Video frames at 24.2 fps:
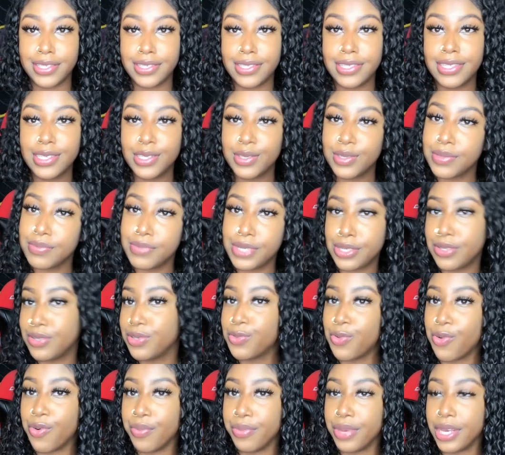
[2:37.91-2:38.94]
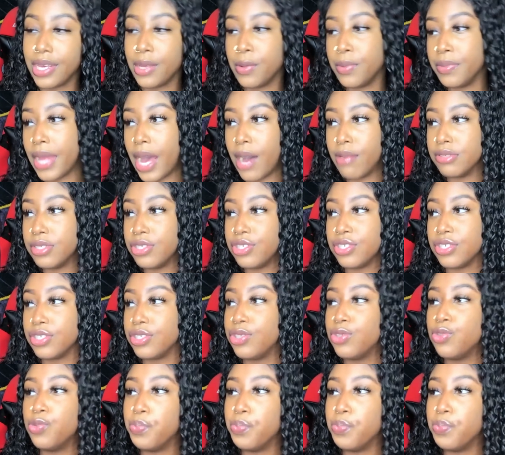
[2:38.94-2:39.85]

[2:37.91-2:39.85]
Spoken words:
So this was middle school me that was just